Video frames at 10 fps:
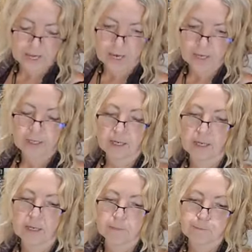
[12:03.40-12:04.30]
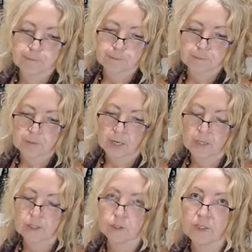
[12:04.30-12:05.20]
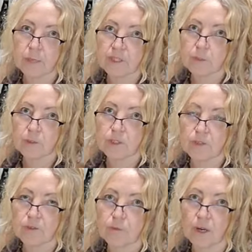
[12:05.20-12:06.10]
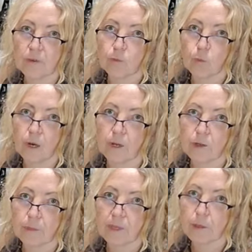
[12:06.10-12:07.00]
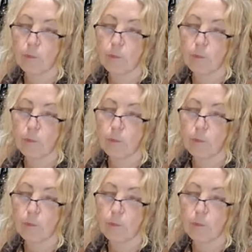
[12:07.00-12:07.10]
add 2 tablespoons of water, but the